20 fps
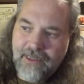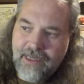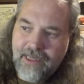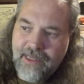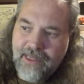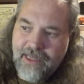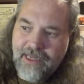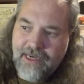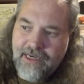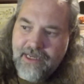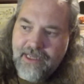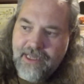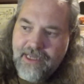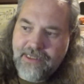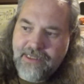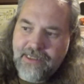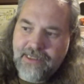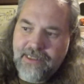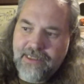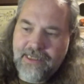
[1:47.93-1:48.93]
I think
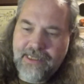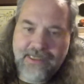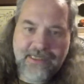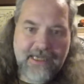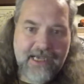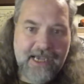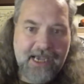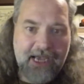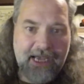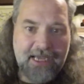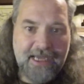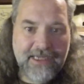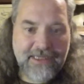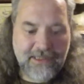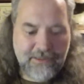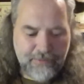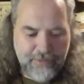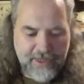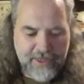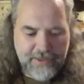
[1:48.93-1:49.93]
DJI has
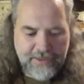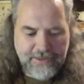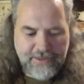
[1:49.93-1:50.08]
the better